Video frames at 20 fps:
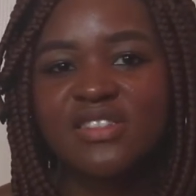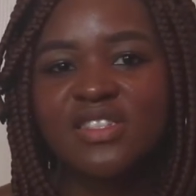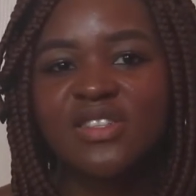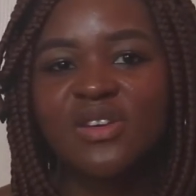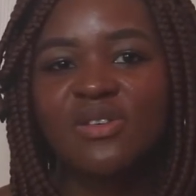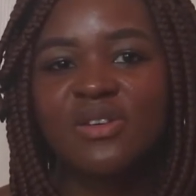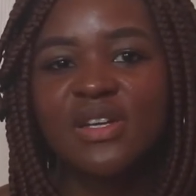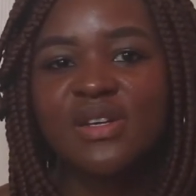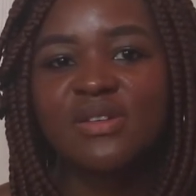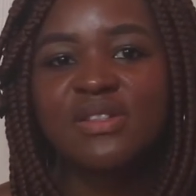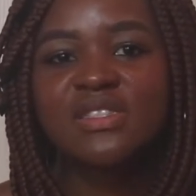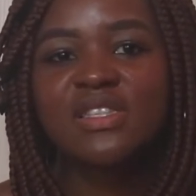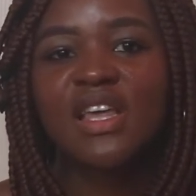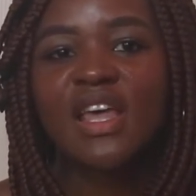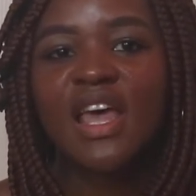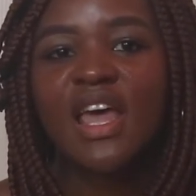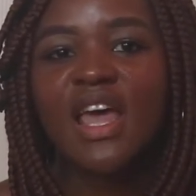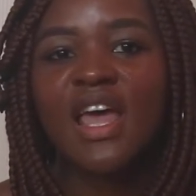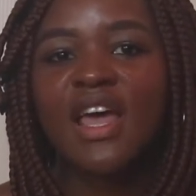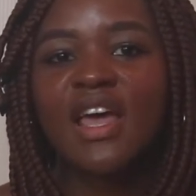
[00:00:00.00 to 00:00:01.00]
So
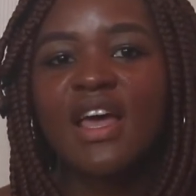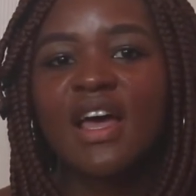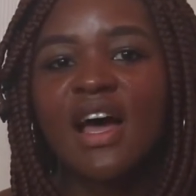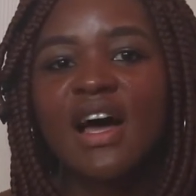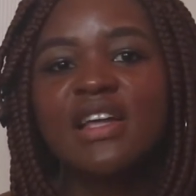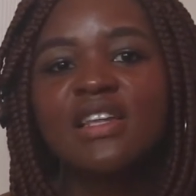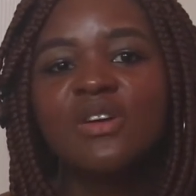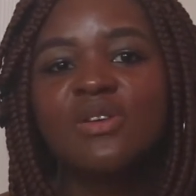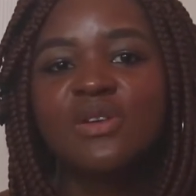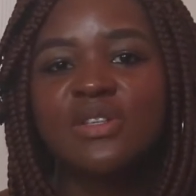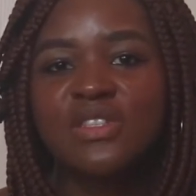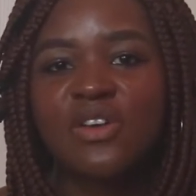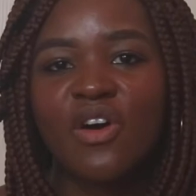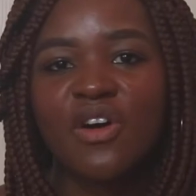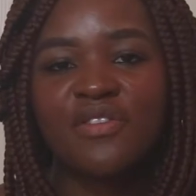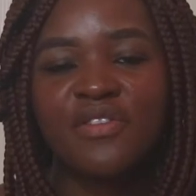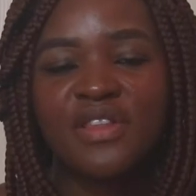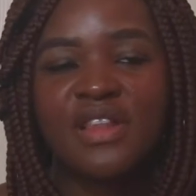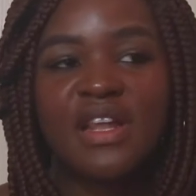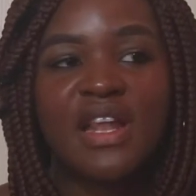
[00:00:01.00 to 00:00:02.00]
I know it's
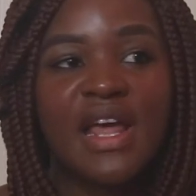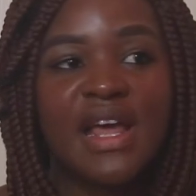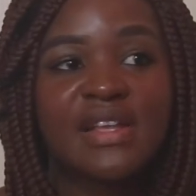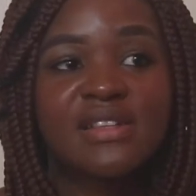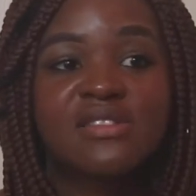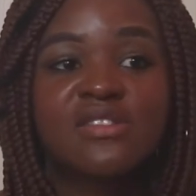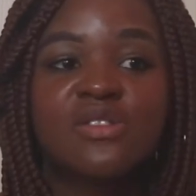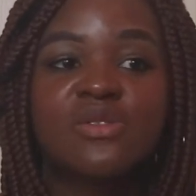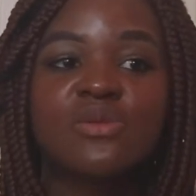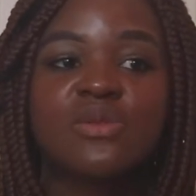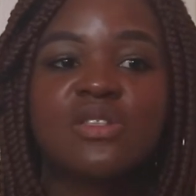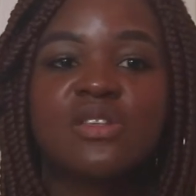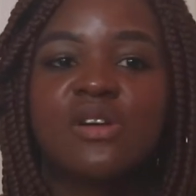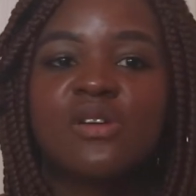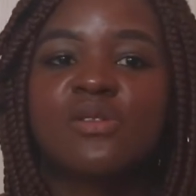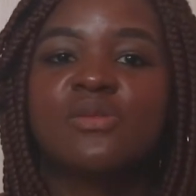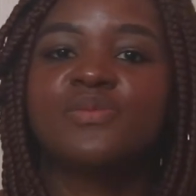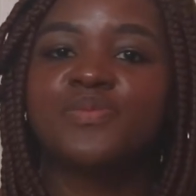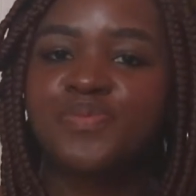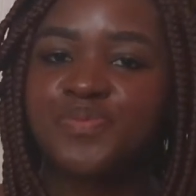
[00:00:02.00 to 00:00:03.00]
hard for the dads too.
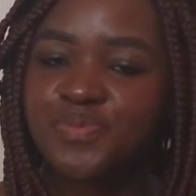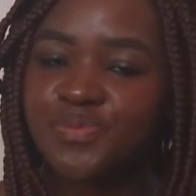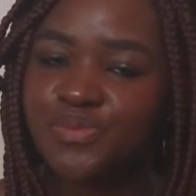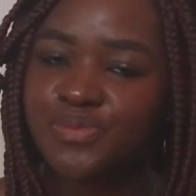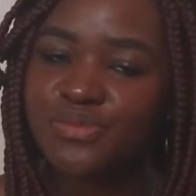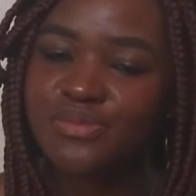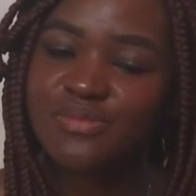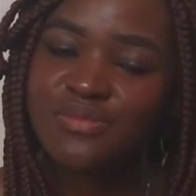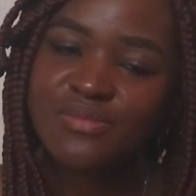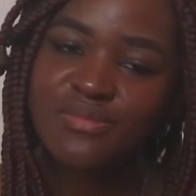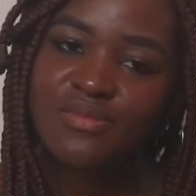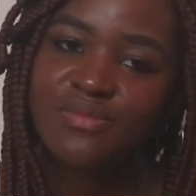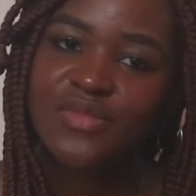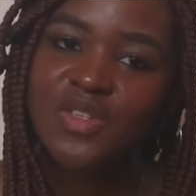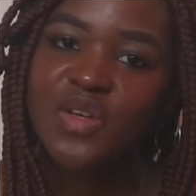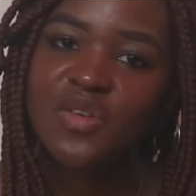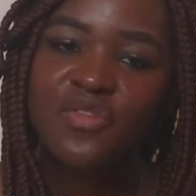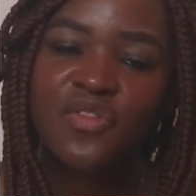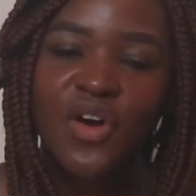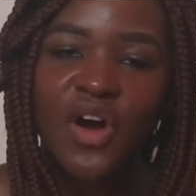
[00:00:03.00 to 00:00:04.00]
So
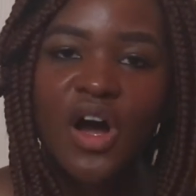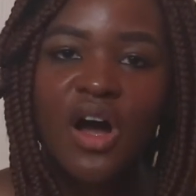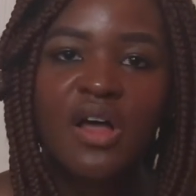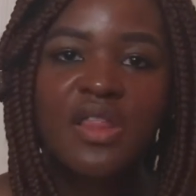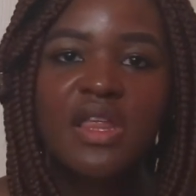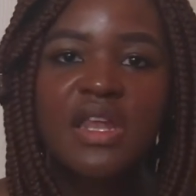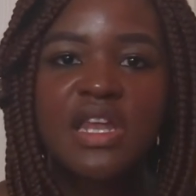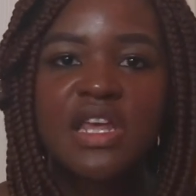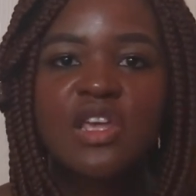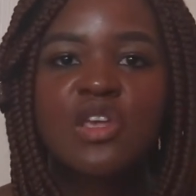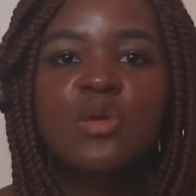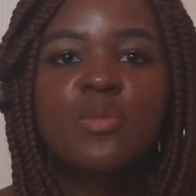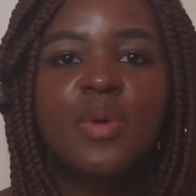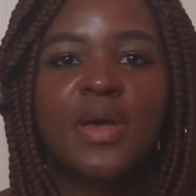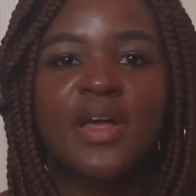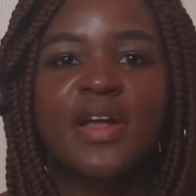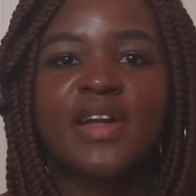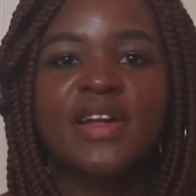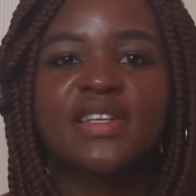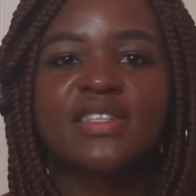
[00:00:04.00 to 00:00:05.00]
for all the NICU
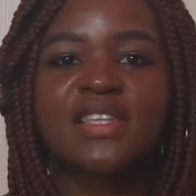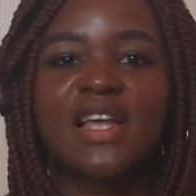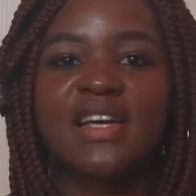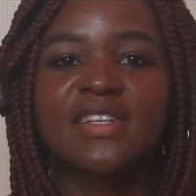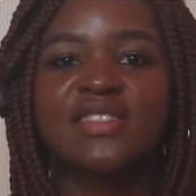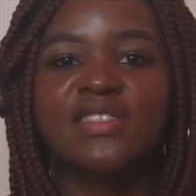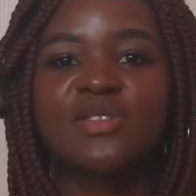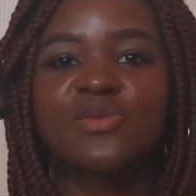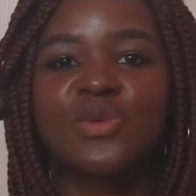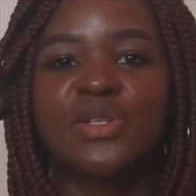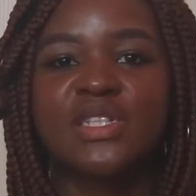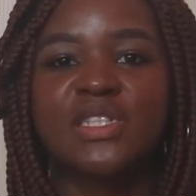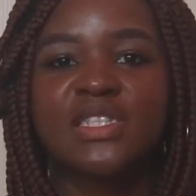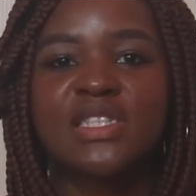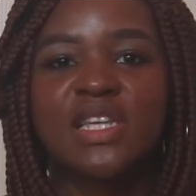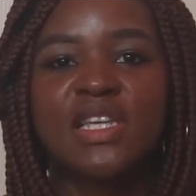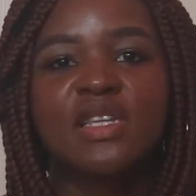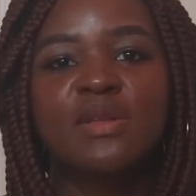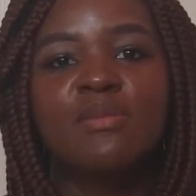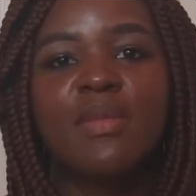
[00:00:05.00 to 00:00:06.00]
parents, I just want to
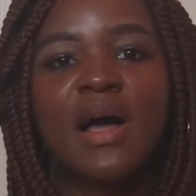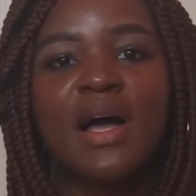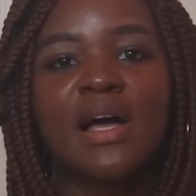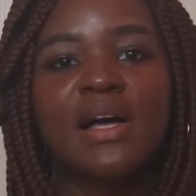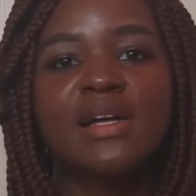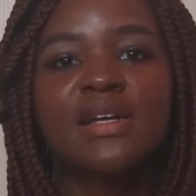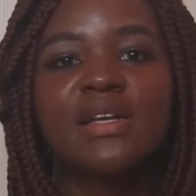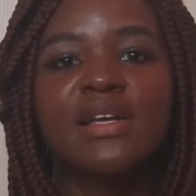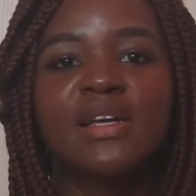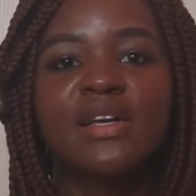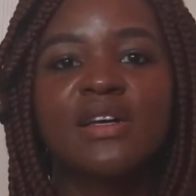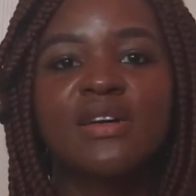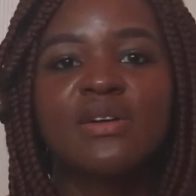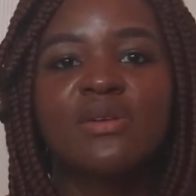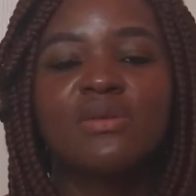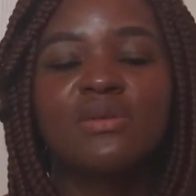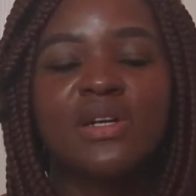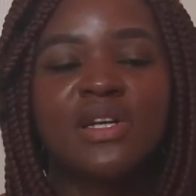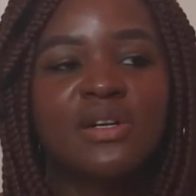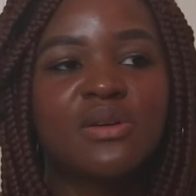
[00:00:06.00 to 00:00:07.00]
send my
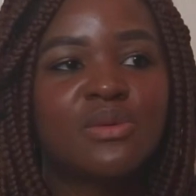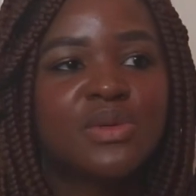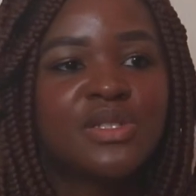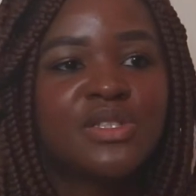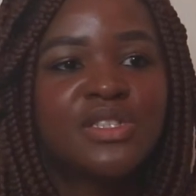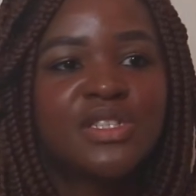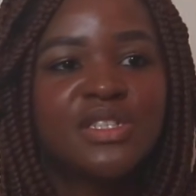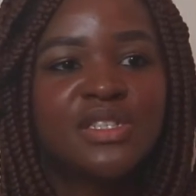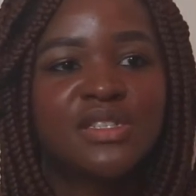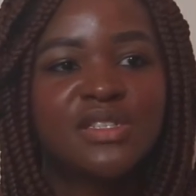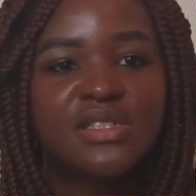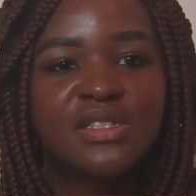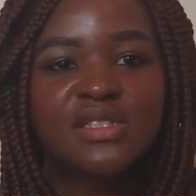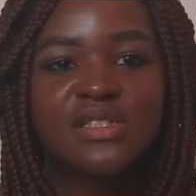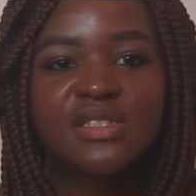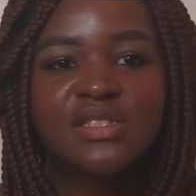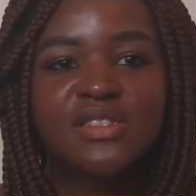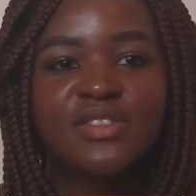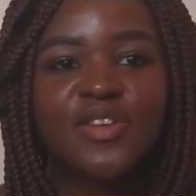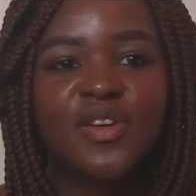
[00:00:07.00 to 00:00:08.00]
well wishes.
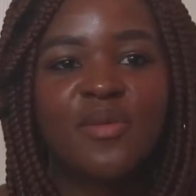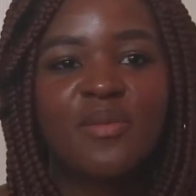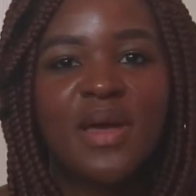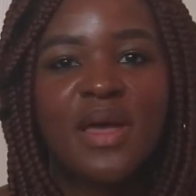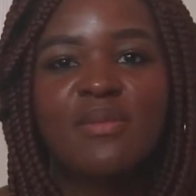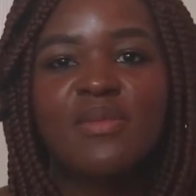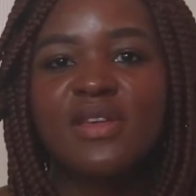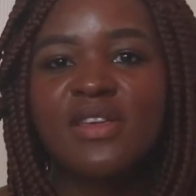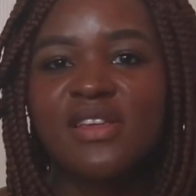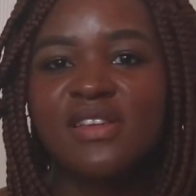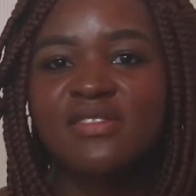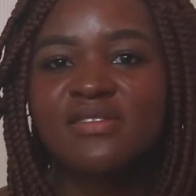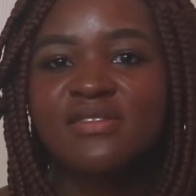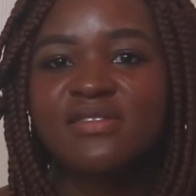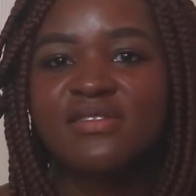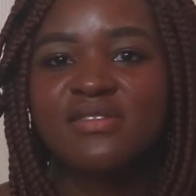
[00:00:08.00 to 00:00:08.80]
Your baby